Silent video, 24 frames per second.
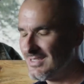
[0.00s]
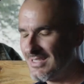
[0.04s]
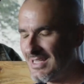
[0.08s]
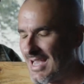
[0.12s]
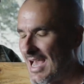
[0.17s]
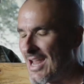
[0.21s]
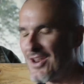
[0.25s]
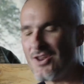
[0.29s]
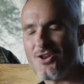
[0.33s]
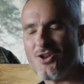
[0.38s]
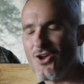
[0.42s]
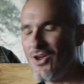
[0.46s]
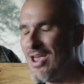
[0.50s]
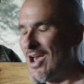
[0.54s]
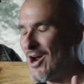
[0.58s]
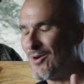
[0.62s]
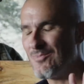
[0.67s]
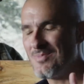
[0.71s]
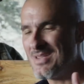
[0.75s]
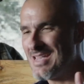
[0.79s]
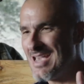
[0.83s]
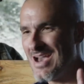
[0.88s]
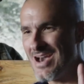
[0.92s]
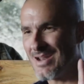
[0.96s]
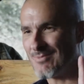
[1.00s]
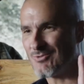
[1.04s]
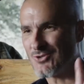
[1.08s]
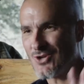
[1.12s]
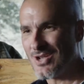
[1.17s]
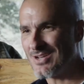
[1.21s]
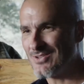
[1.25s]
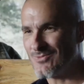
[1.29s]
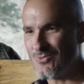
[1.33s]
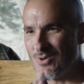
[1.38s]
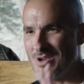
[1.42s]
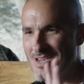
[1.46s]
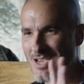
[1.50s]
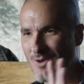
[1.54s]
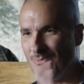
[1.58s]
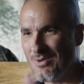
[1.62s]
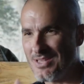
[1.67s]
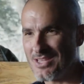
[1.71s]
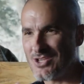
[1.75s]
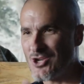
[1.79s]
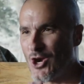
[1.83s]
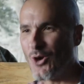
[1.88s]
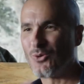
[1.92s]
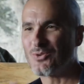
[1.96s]
I don't know. Help me out. I'm trying to work out where
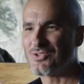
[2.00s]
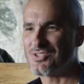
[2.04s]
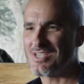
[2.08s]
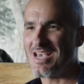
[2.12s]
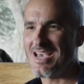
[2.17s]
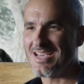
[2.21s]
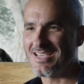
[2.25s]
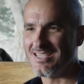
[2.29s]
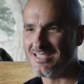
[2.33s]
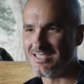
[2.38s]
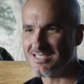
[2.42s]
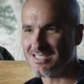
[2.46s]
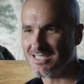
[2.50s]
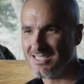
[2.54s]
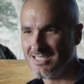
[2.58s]
the cul-de-sac is.